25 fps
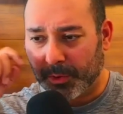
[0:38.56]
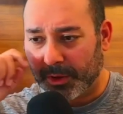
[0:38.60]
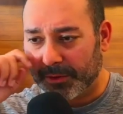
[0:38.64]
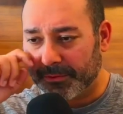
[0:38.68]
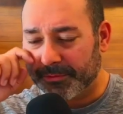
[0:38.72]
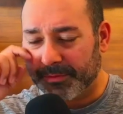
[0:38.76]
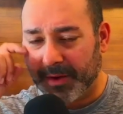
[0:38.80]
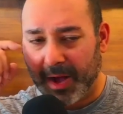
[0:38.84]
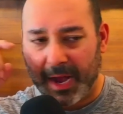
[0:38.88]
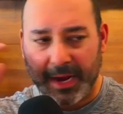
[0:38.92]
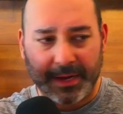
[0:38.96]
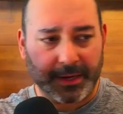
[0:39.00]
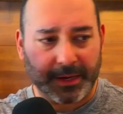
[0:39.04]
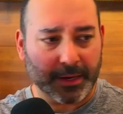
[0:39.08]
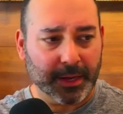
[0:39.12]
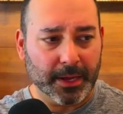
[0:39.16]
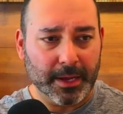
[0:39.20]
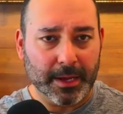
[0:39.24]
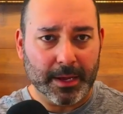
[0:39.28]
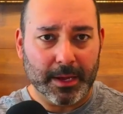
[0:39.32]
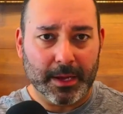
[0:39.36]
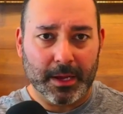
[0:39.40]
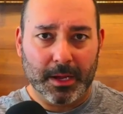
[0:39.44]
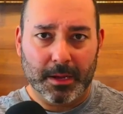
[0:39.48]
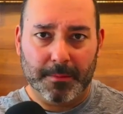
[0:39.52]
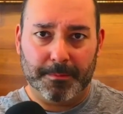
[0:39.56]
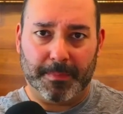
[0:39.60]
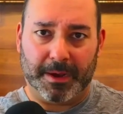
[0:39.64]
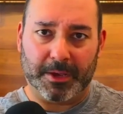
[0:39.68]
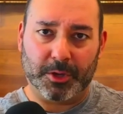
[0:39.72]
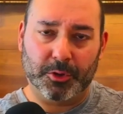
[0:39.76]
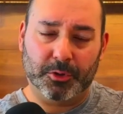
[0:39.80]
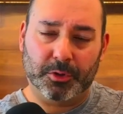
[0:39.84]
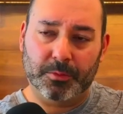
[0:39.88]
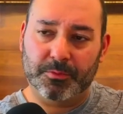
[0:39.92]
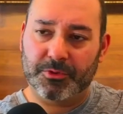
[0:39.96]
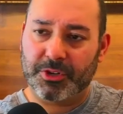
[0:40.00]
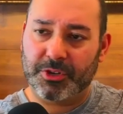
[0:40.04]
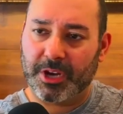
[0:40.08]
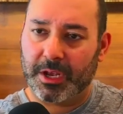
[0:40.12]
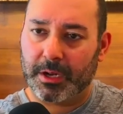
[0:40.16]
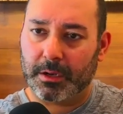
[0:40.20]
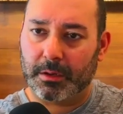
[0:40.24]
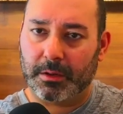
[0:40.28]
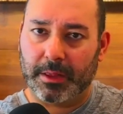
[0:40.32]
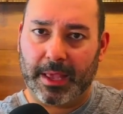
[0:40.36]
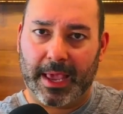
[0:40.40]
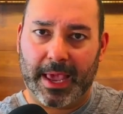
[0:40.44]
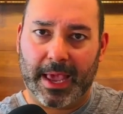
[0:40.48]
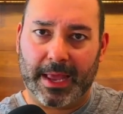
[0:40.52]
You can find my YouTube
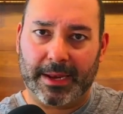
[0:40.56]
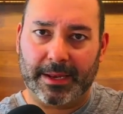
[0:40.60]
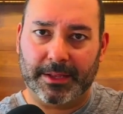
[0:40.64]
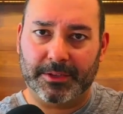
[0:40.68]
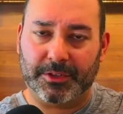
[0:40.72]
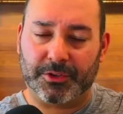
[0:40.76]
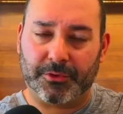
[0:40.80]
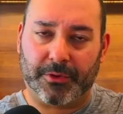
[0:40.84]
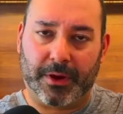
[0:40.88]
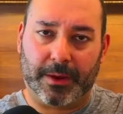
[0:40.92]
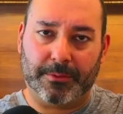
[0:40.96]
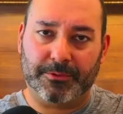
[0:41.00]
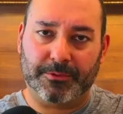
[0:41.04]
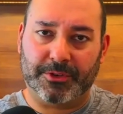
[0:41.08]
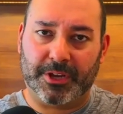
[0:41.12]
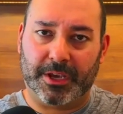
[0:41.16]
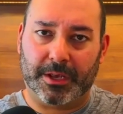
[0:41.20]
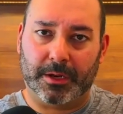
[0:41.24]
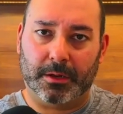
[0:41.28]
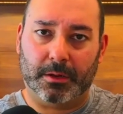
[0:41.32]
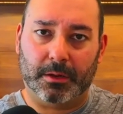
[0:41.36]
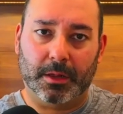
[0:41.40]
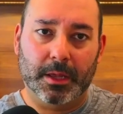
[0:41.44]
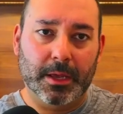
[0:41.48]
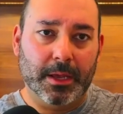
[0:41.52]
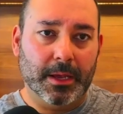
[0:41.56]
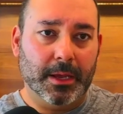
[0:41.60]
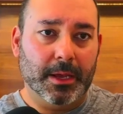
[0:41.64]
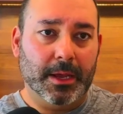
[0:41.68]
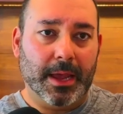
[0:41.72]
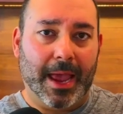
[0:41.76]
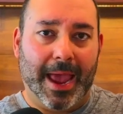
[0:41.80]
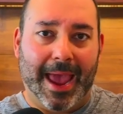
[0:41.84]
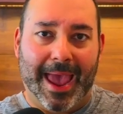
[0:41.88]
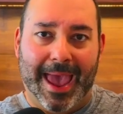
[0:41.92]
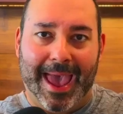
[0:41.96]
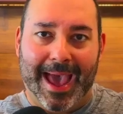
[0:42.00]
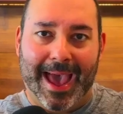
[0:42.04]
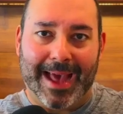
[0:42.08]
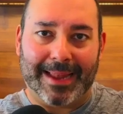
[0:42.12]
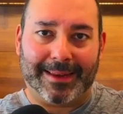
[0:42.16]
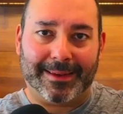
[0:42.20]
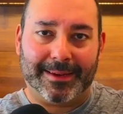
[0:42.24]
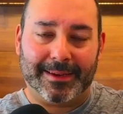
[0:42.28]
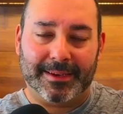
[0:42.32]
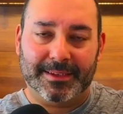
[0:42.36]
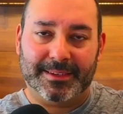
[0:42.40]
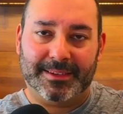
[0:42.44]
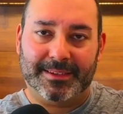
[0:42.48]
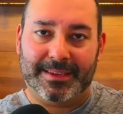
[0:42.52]
channel and Instagram channel
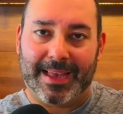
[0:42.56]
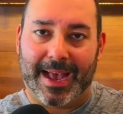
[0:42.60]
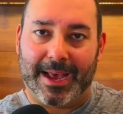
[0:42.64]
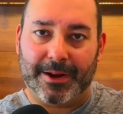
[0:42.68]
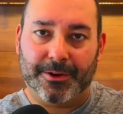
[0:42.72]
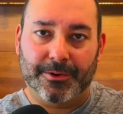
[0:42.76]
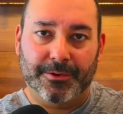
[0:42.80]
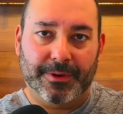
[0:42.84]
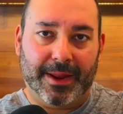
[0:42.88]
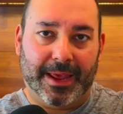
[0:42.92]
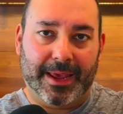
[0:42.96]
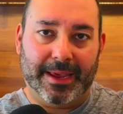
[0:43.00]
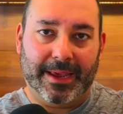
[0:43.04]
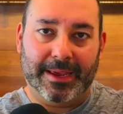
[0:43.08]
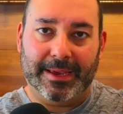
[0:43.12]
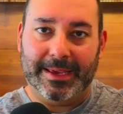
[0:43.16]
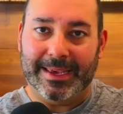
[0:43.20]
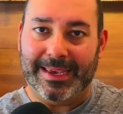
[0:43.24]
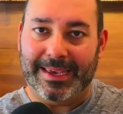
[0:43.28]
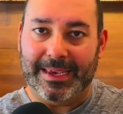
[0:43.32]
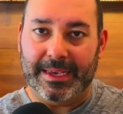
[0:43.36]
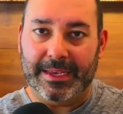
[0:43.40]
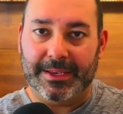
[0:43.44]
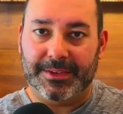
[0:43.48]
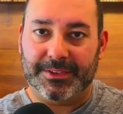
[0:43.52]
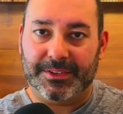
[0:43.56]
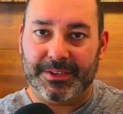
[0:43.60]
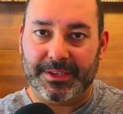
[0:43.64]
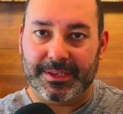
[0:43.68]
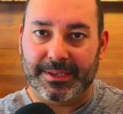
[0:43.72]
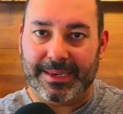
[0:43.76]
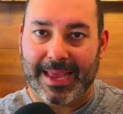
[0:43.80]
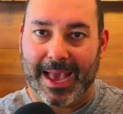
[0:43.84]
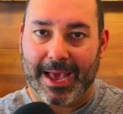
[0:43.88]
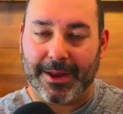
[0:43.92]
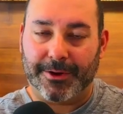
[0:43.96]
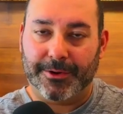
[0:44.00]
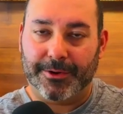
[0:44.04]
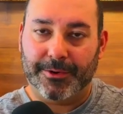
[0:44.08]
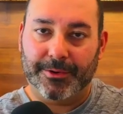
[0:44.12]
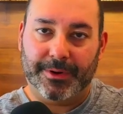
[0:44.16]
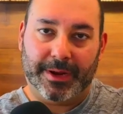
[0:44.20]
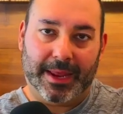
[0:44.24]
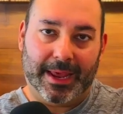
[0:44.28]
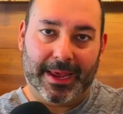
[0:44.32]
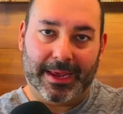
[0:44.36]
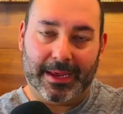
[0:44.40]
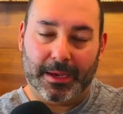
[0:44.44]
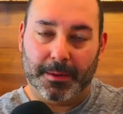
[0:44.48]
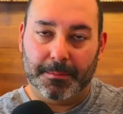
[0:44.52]
at Saturday is
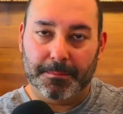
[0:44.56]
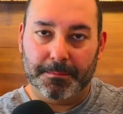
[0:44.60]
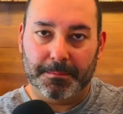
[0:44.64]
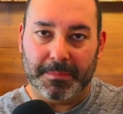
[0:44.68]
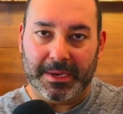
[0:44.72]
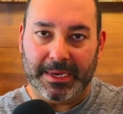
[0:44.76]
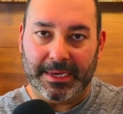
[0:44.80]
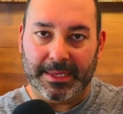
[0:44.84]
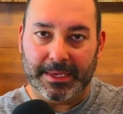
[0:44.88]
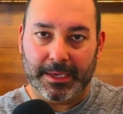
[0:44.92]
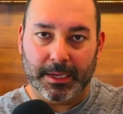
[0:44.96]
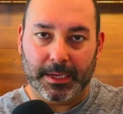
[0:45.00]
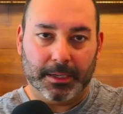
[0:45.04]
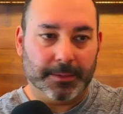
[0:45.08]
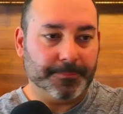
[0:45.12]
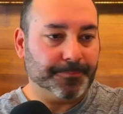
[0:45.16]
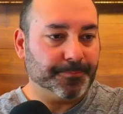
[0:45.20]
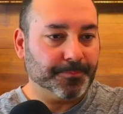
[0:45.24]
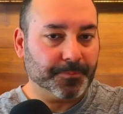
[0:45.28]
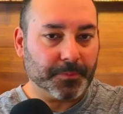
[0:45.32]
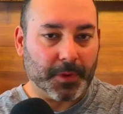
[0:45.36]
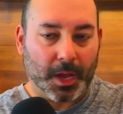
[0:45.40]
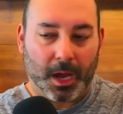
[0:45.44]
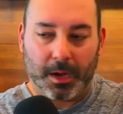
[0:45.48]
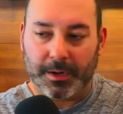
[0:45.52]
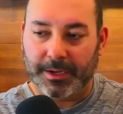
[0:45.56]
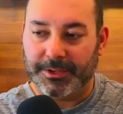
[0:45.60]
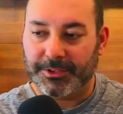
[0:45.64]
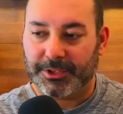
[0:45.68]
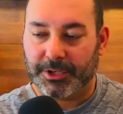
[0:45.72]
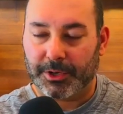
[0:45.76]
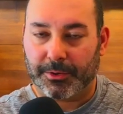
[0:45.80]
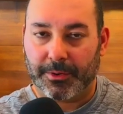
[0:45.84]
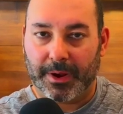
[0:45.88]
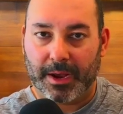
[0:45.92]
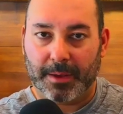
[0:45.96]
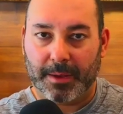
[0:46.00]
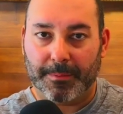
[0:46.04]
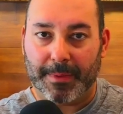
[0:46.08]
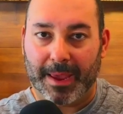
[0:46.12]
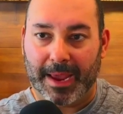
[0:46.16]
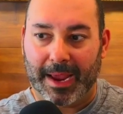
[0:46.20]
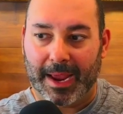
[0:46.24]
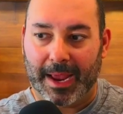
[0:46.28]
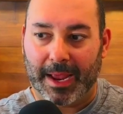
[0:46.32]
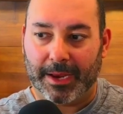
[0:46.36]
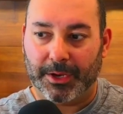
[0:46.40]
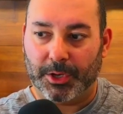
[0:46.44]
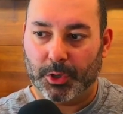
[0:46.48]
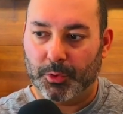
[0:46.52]
Dadderday Media on Instagram
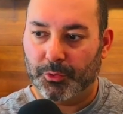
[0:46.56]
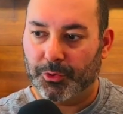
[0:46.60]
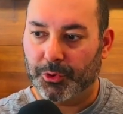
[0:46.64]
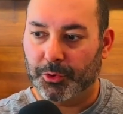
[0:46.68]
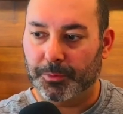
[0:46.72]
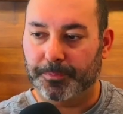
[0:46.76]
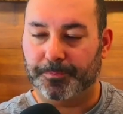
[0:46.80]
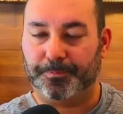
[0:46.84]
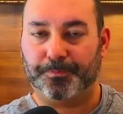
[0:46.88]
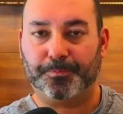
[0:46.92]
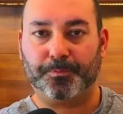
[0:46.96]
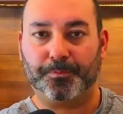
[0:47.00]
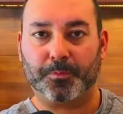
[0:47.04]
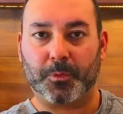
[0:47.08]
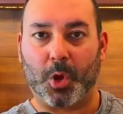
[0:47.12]
and YouTube.